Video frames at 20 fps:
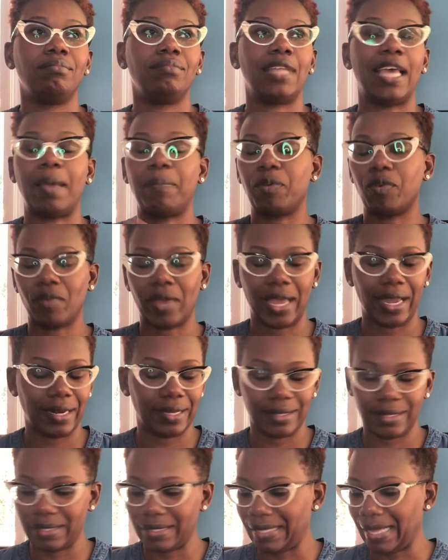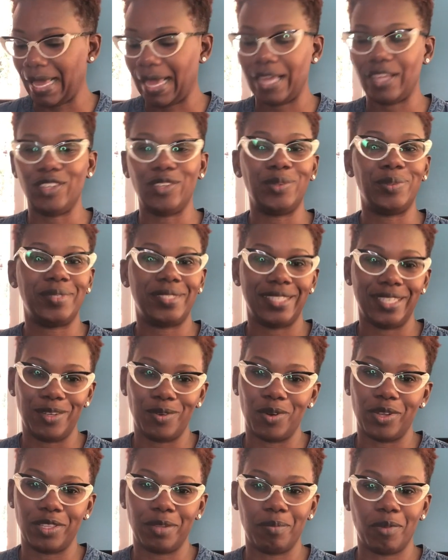apparatus that you see
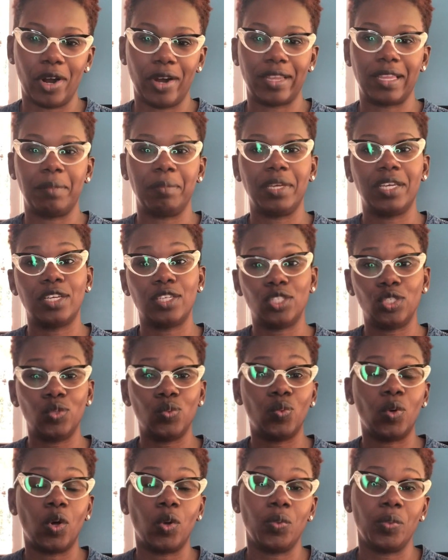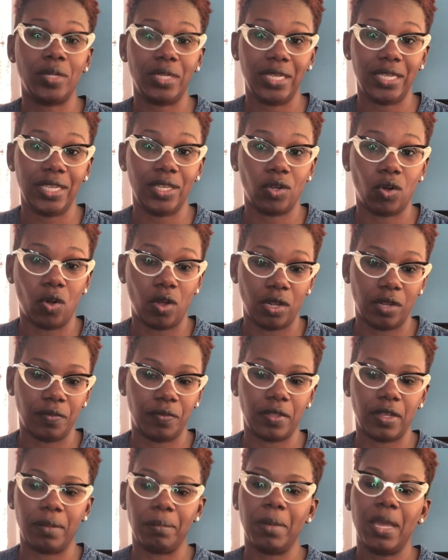on the market, because you won't need all of
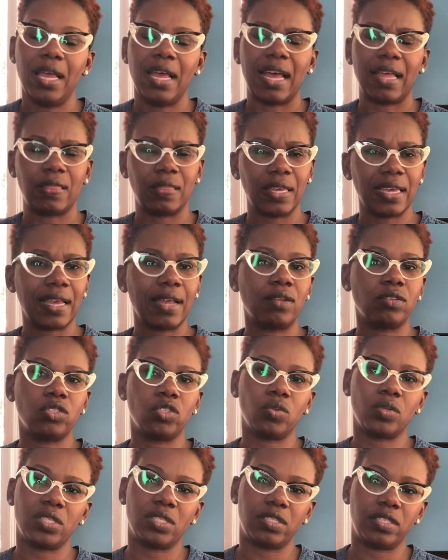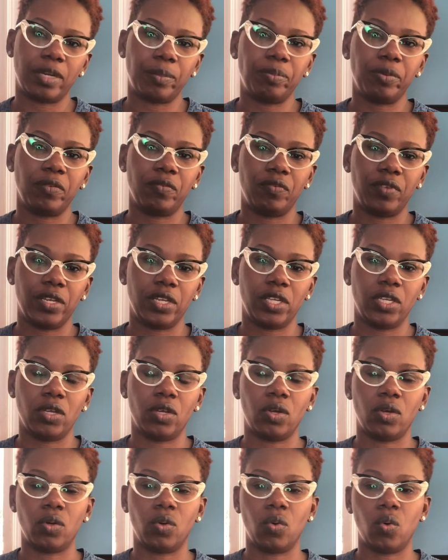them. I think I'll do a separate
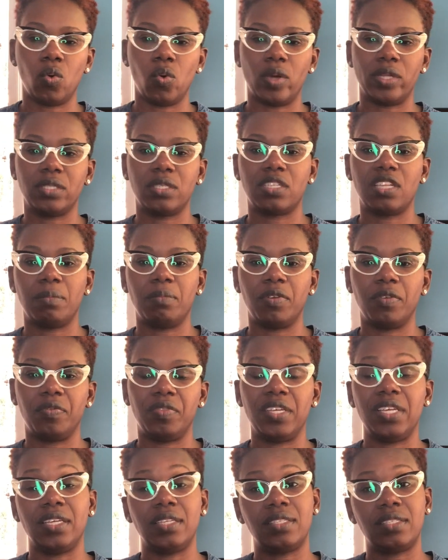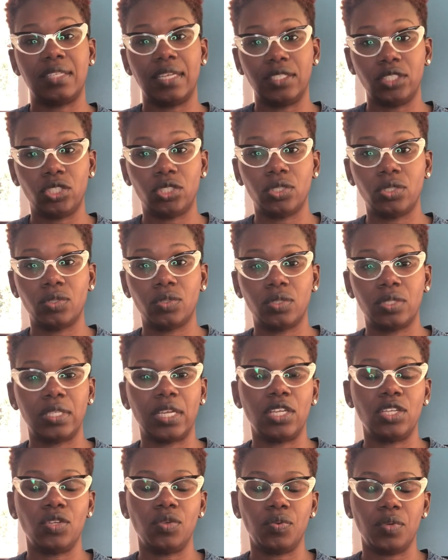video on some of the essentials
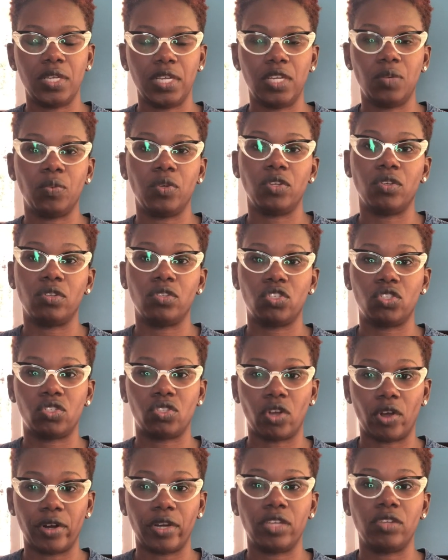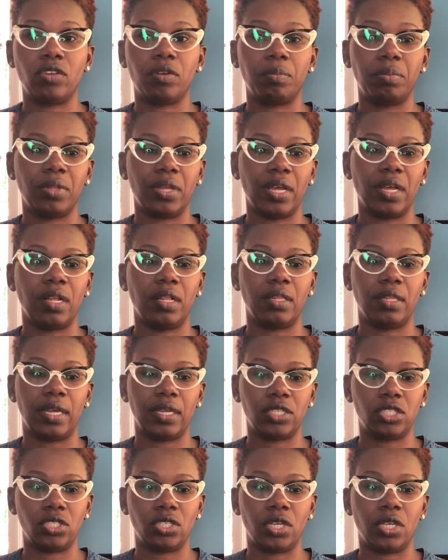that you need when you're starting your plant
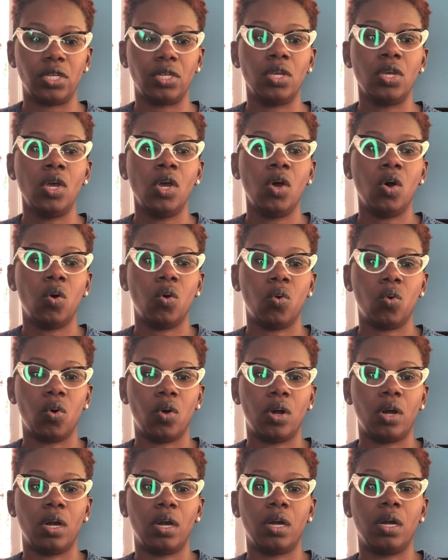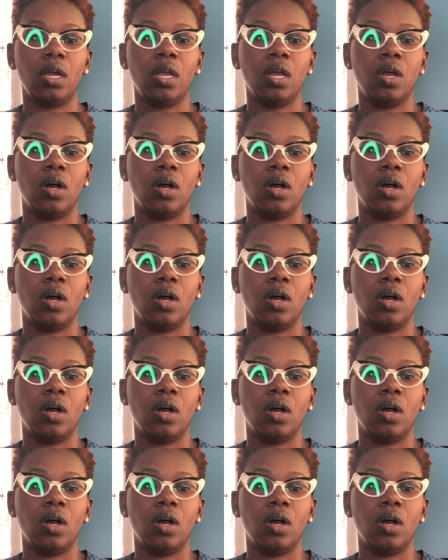collection, or